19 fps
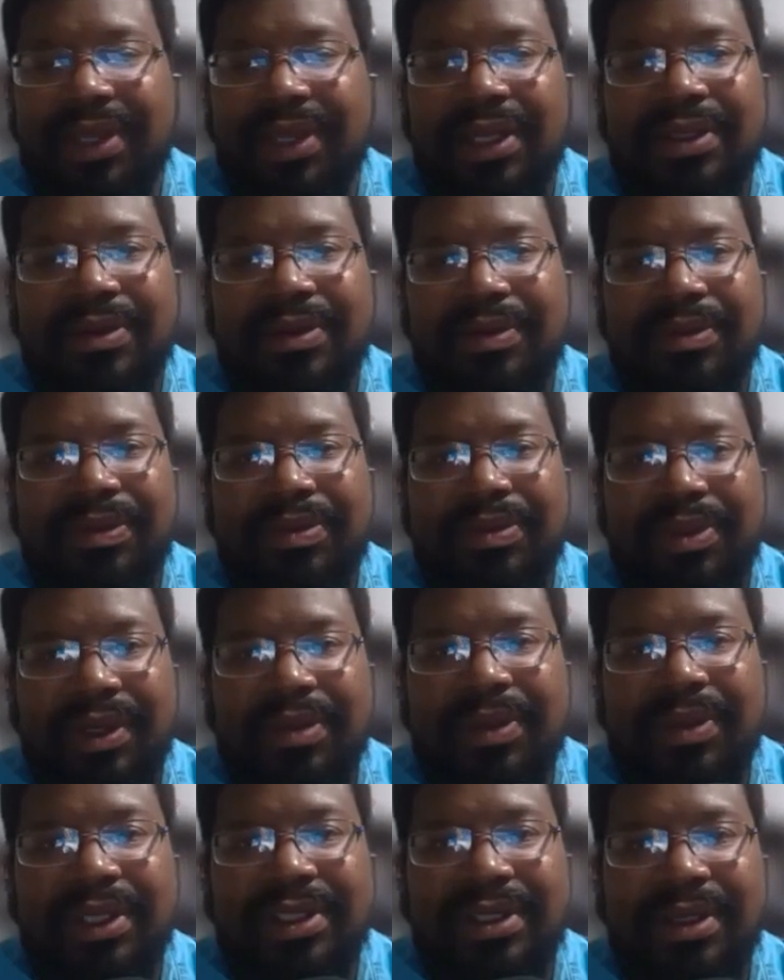That's
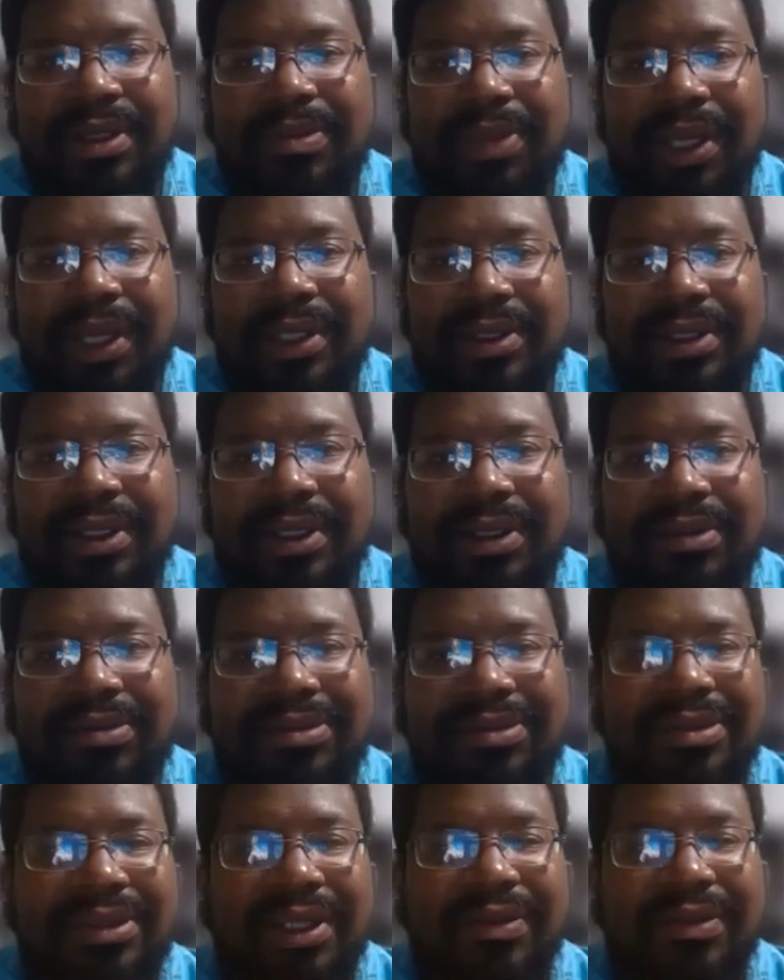pretty much the basic
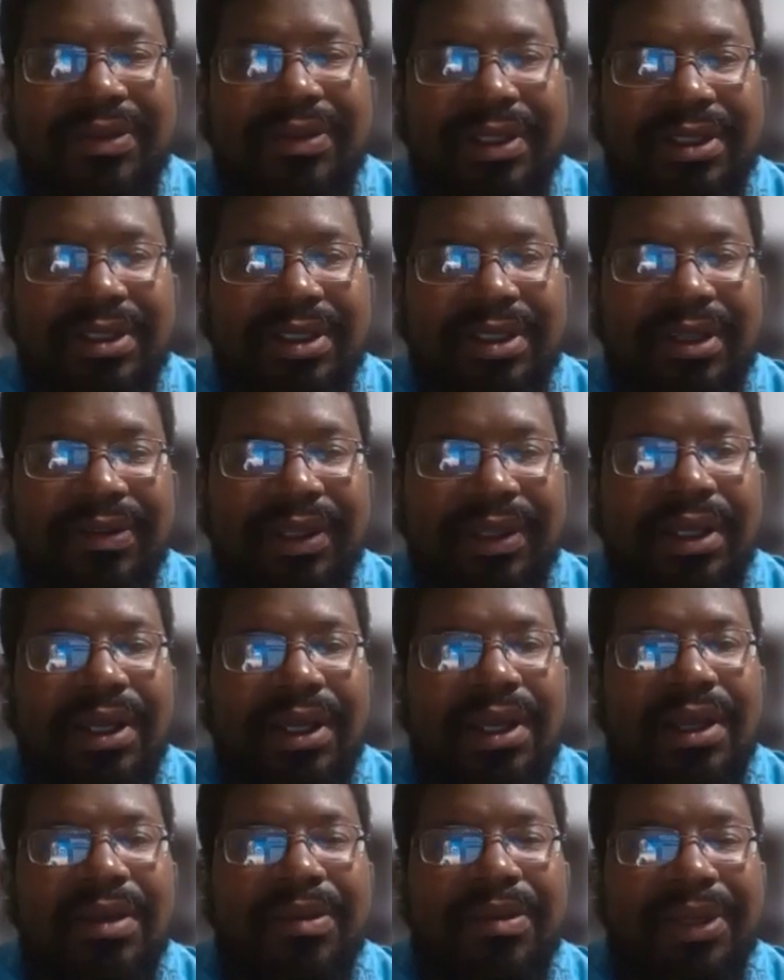definition of it.
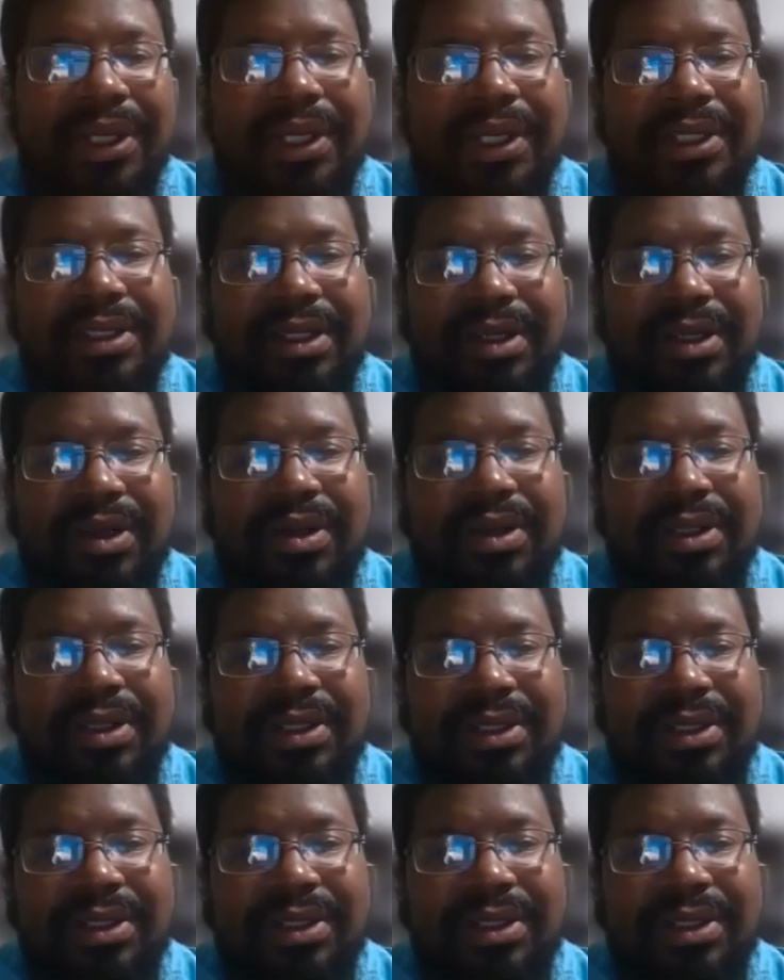But then he's going to go on to